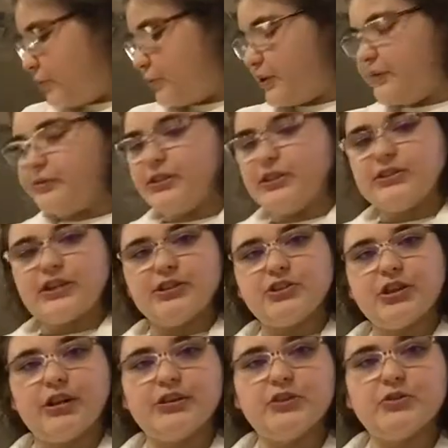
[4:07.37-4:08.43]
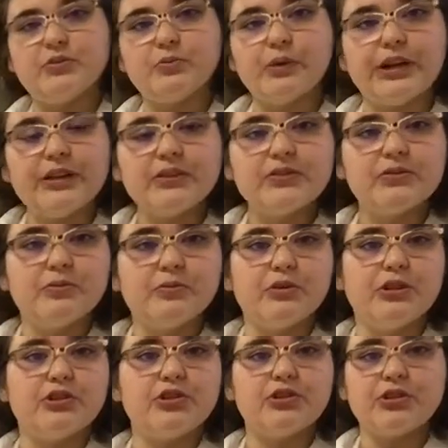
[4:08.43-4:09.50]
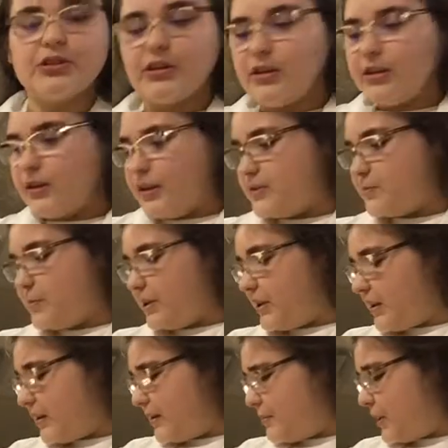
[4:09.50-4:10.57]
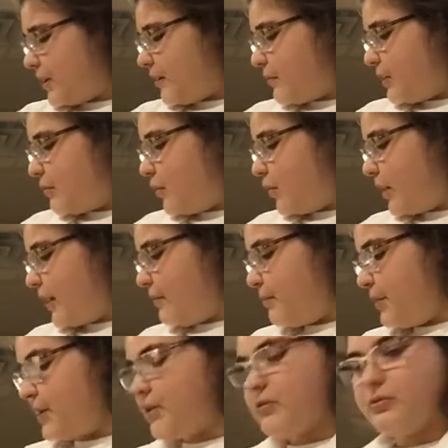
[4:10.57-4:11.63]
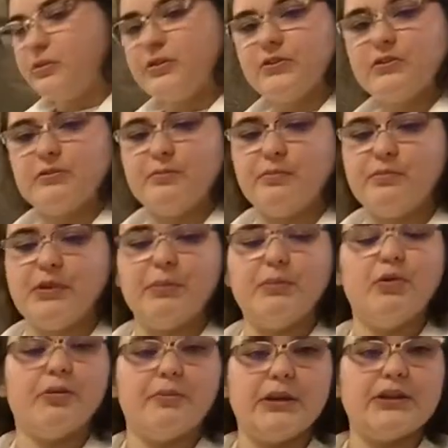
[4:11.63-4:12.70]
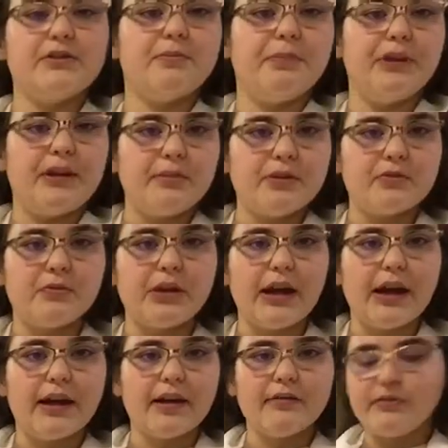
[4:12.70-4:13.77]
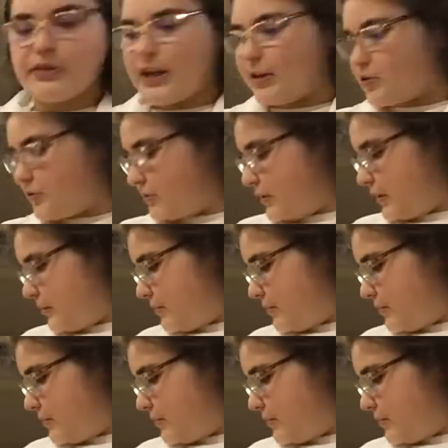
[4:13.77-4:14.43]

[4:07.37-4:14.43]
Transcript: briefly touch on is race, which is becoming more ambiguous the more mixed babies we have, naturally,